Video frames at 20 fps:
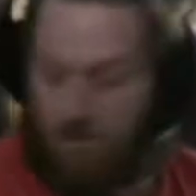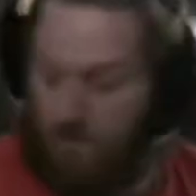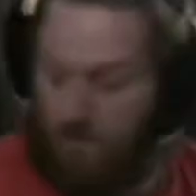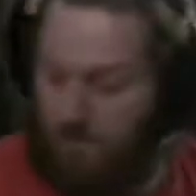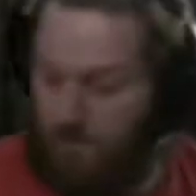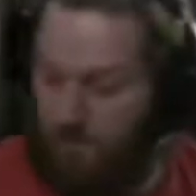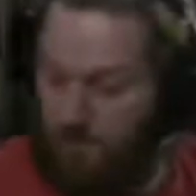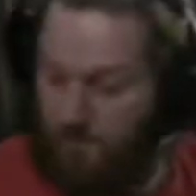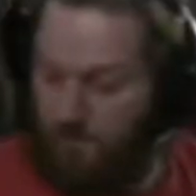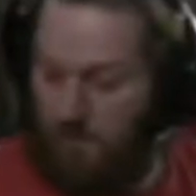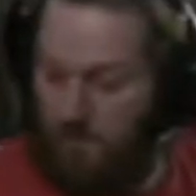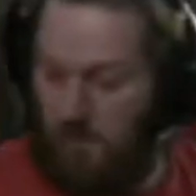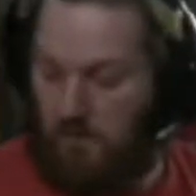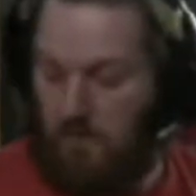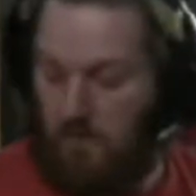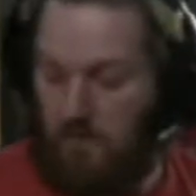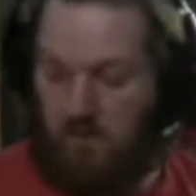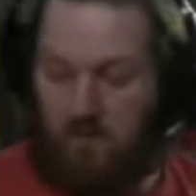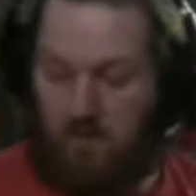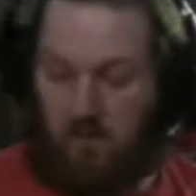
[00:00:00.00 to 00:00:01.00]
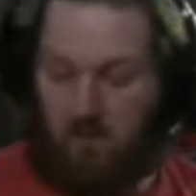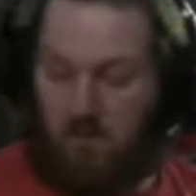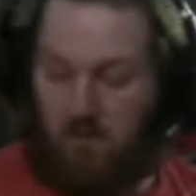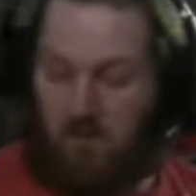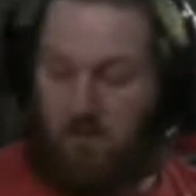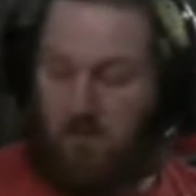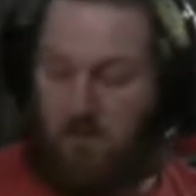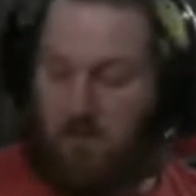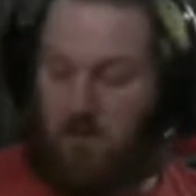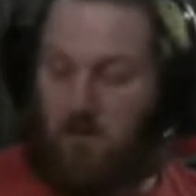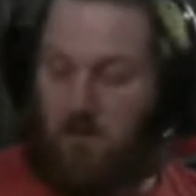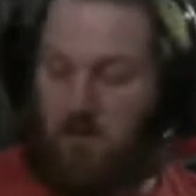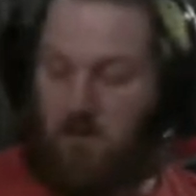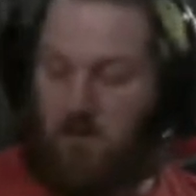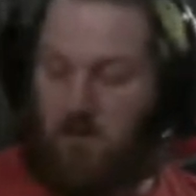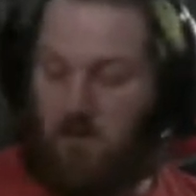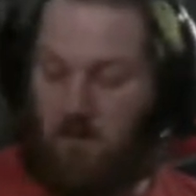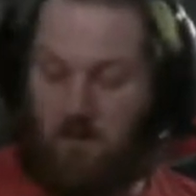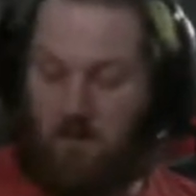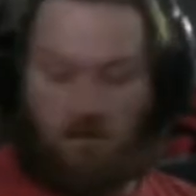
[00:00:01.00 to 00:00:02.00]
Making pegs.
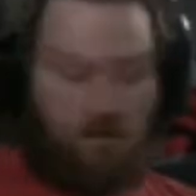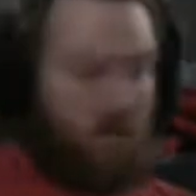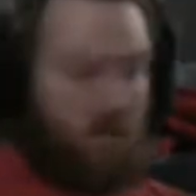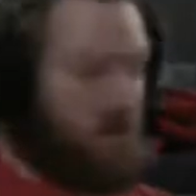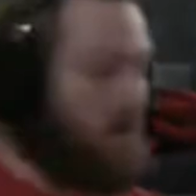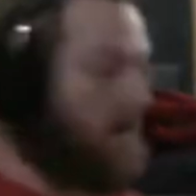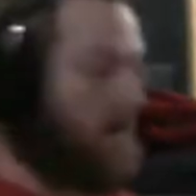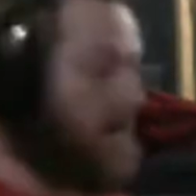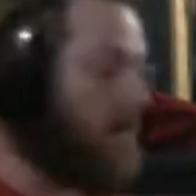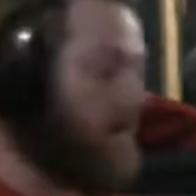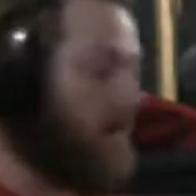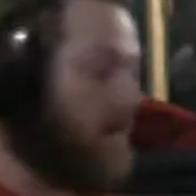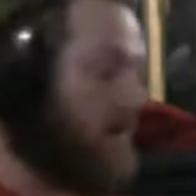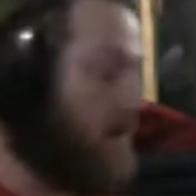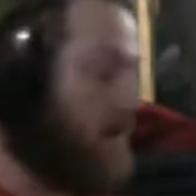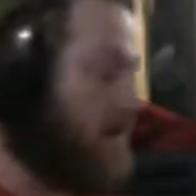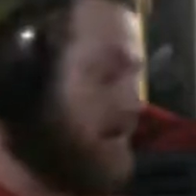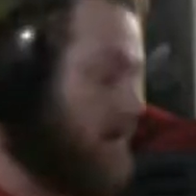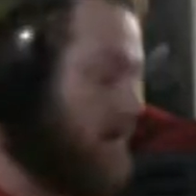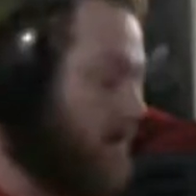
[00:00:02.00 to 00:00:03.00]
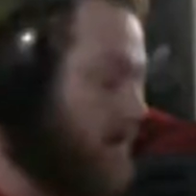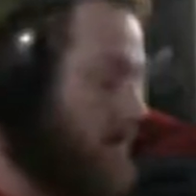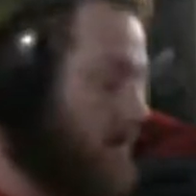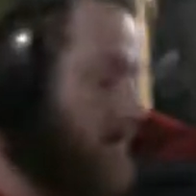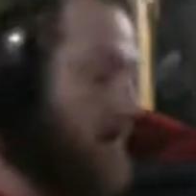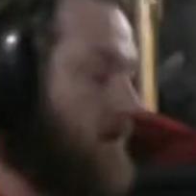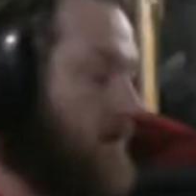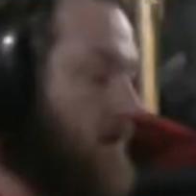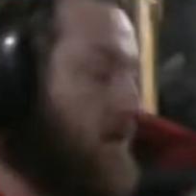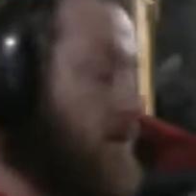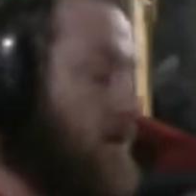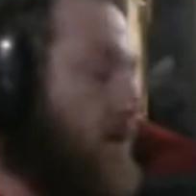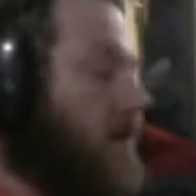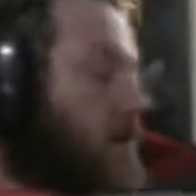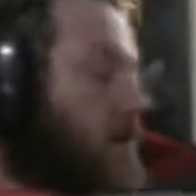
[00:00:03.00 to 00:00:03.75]
Making lots of pegs.